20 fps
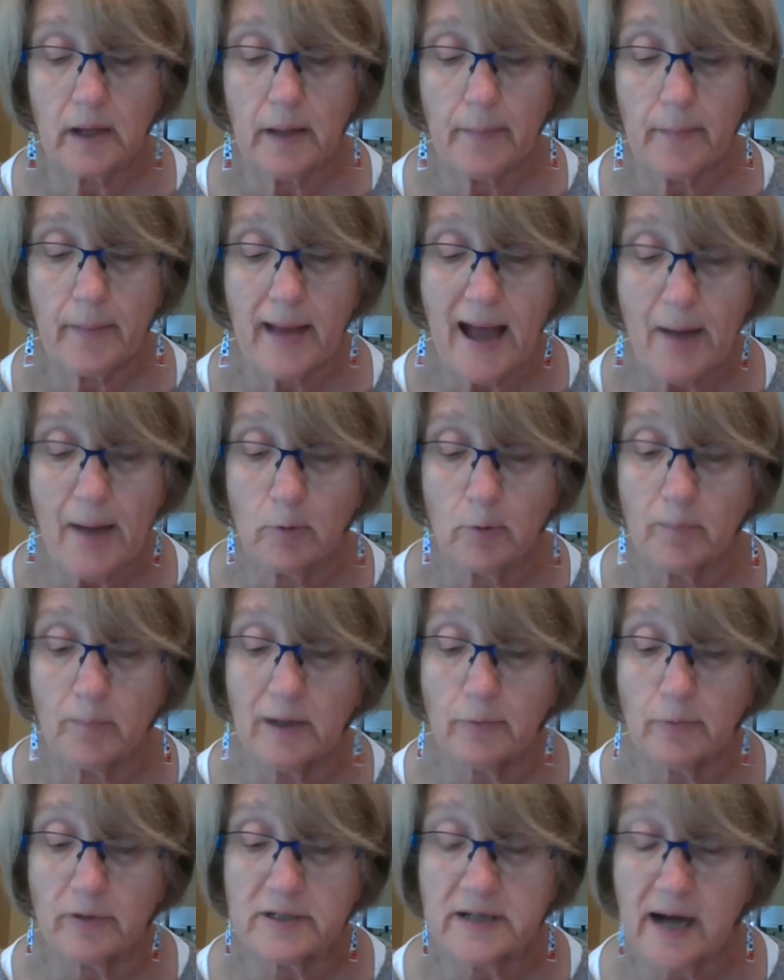Pat will be
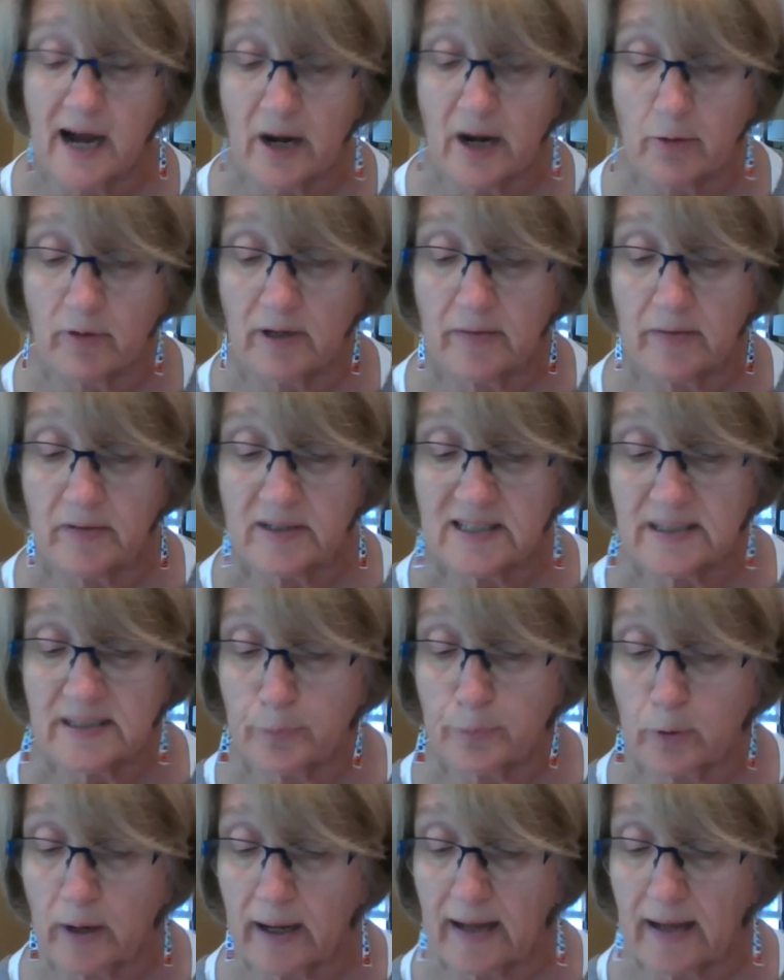retiring this
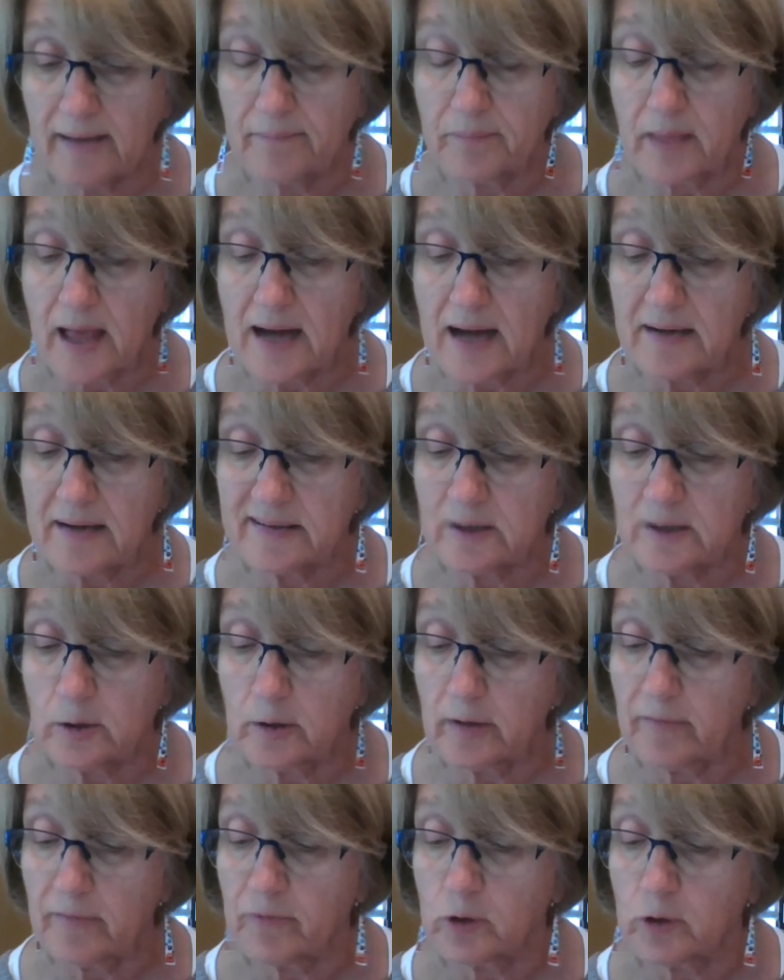spring and is
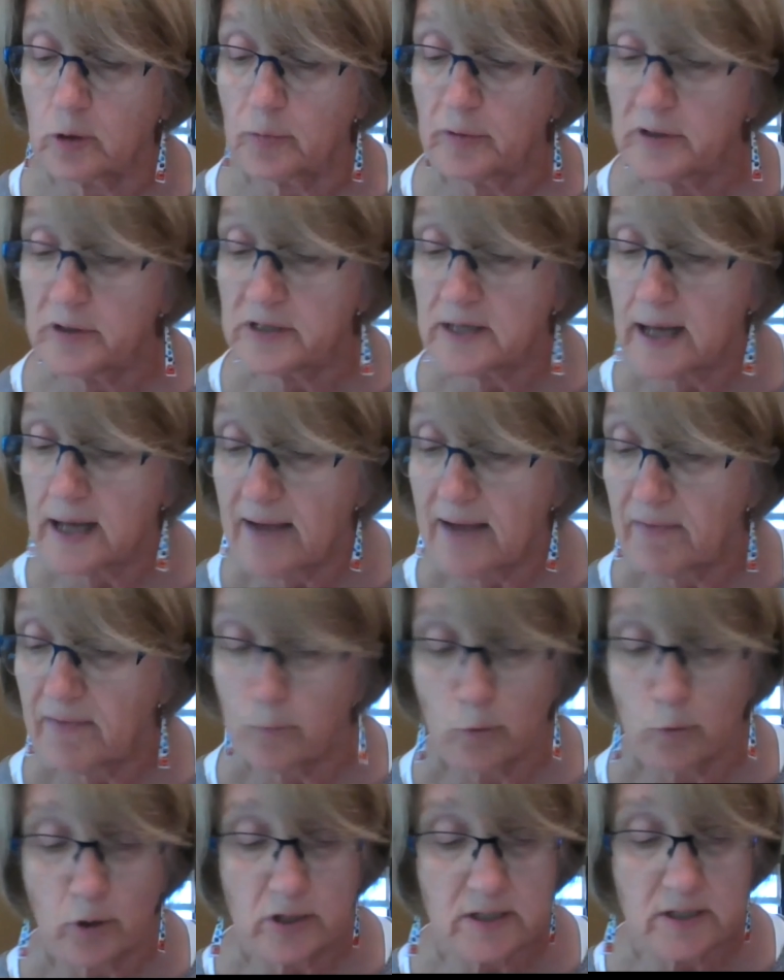looking forward to having
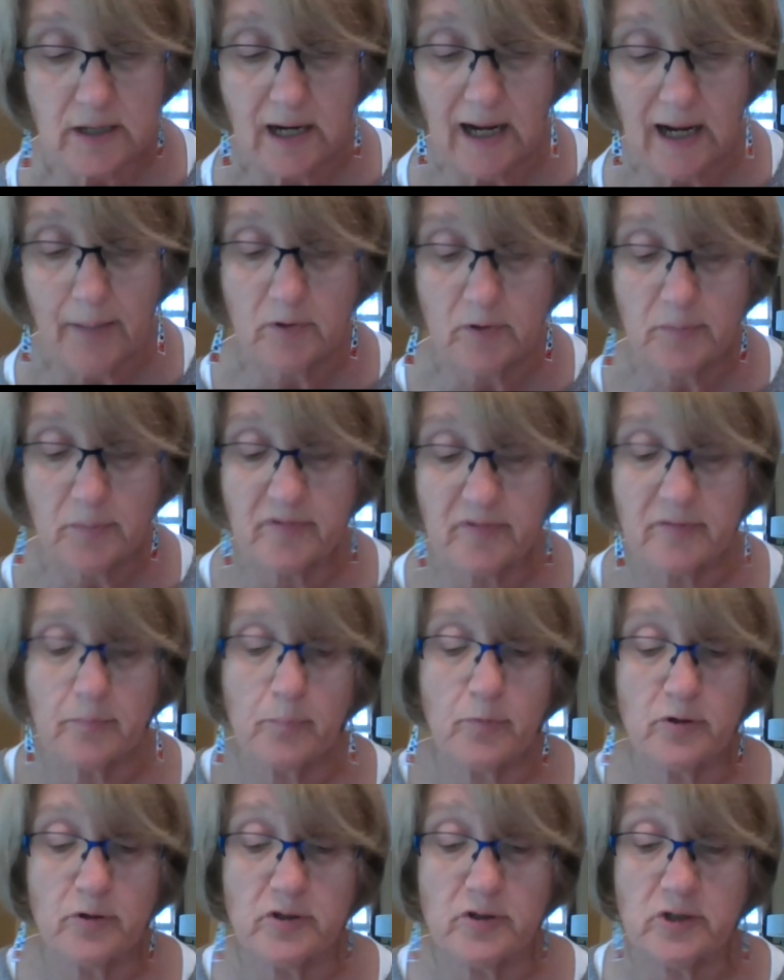more time to
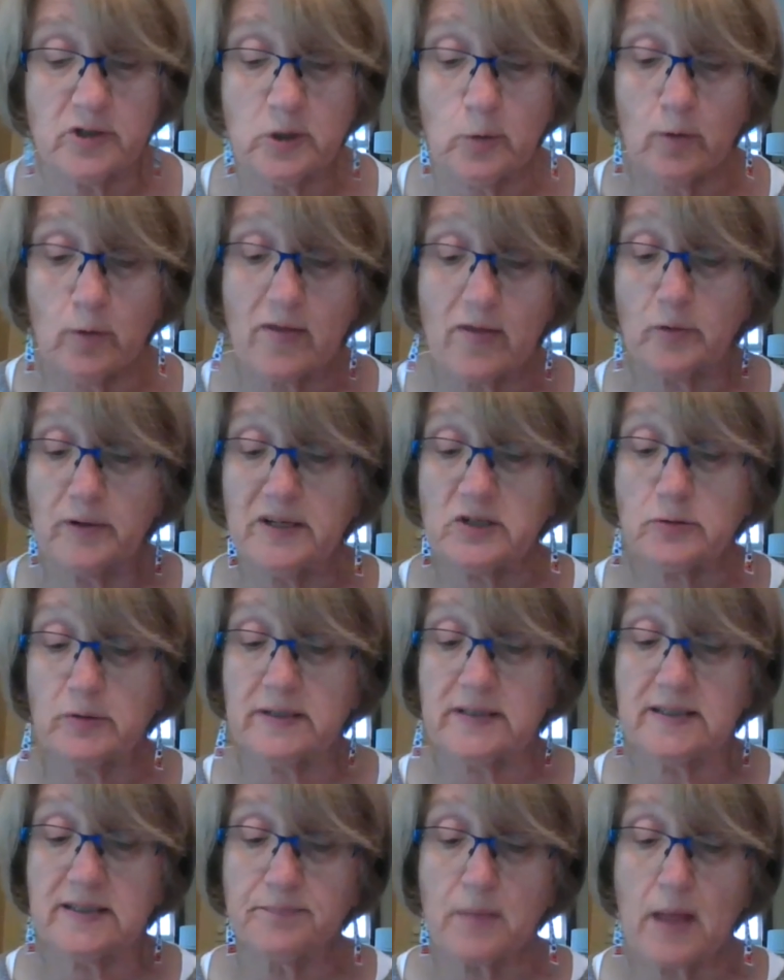pursue other
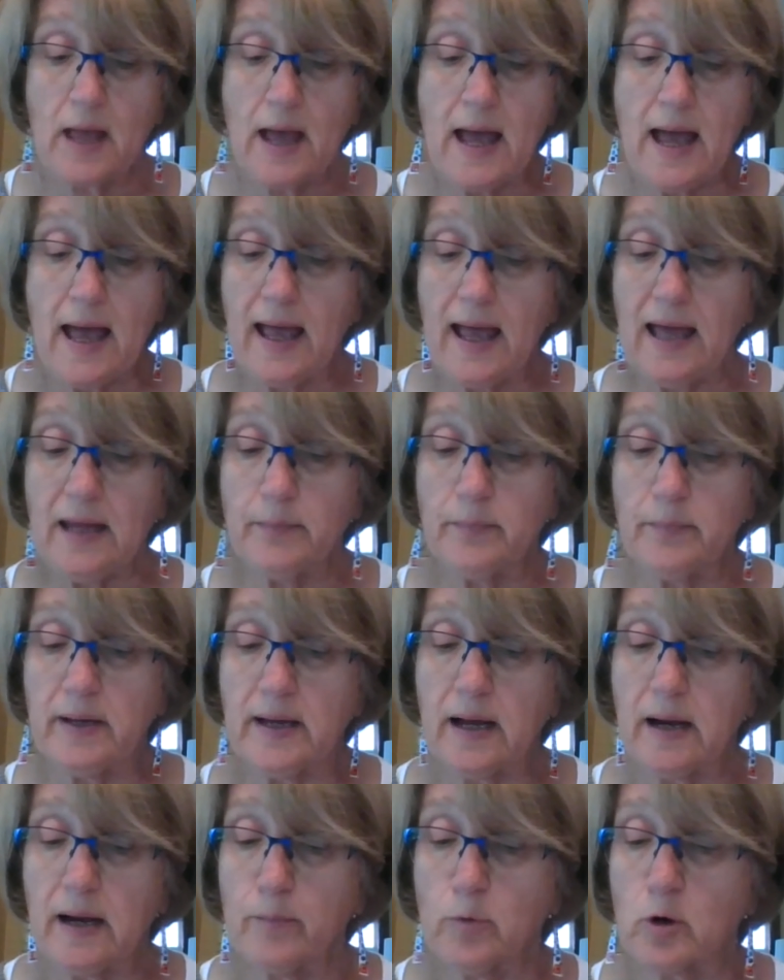interests and
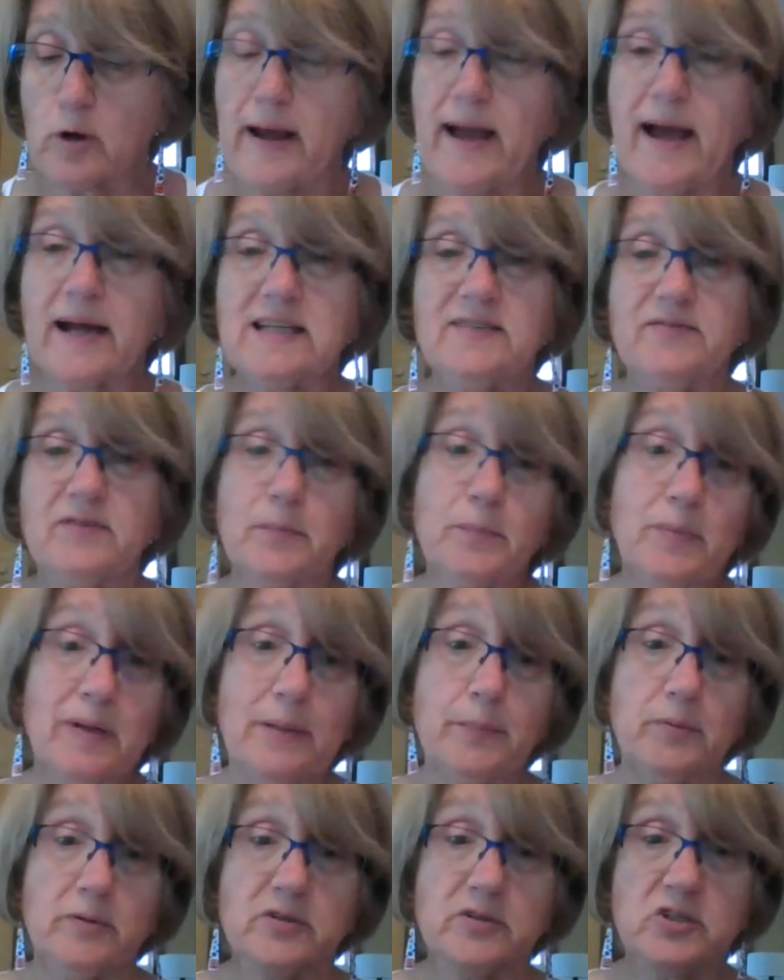become more active in
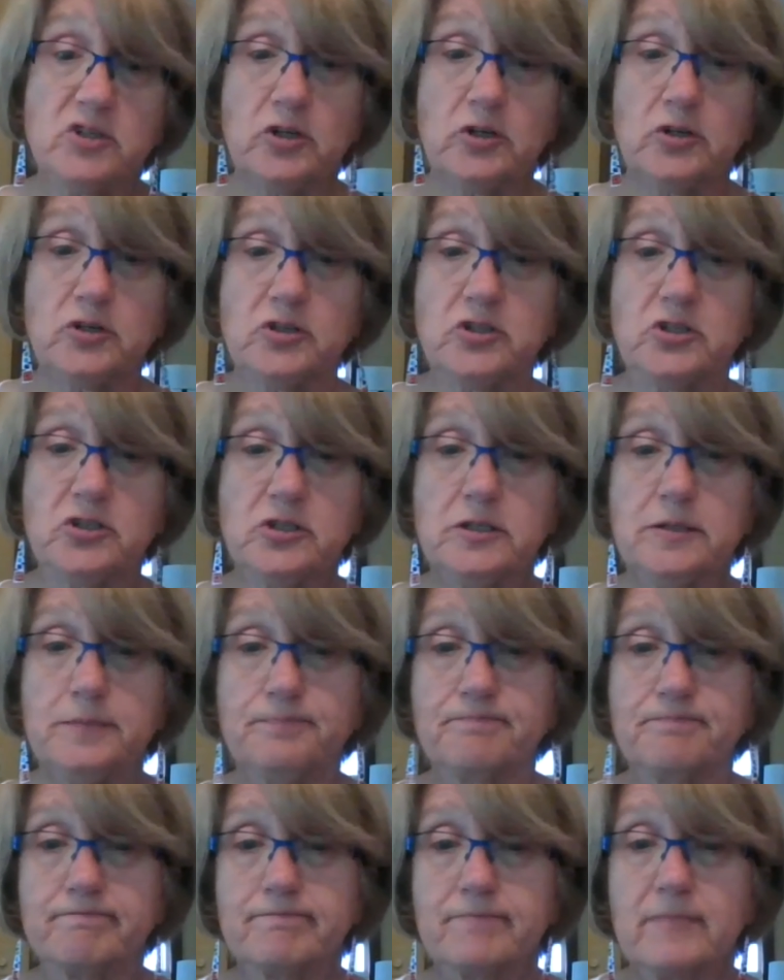People's
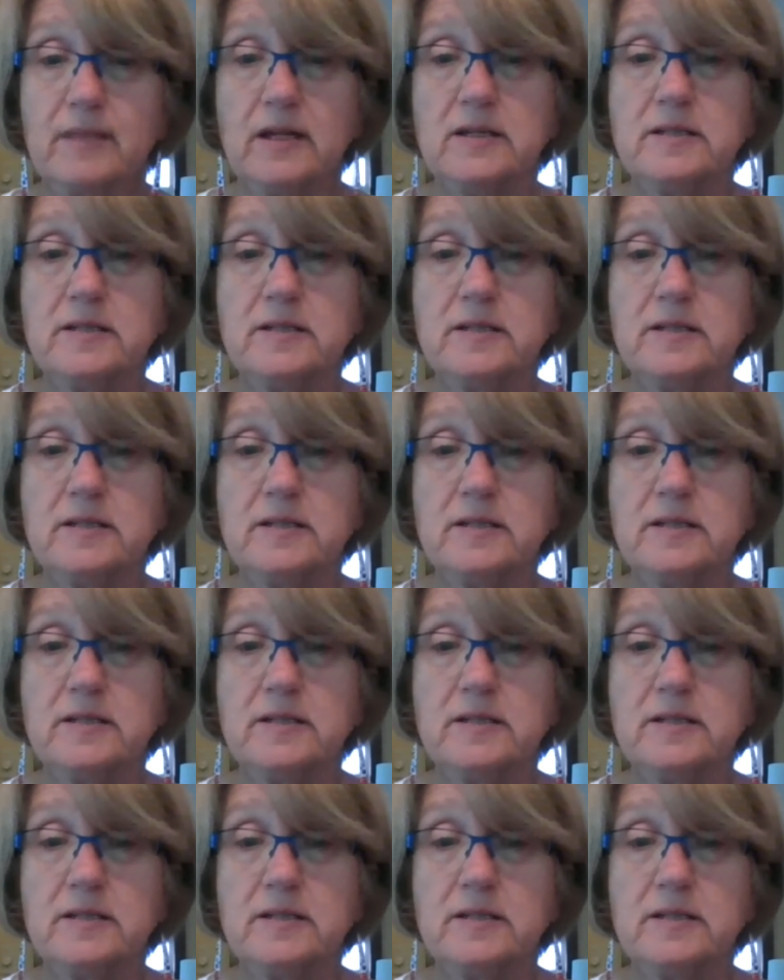Church.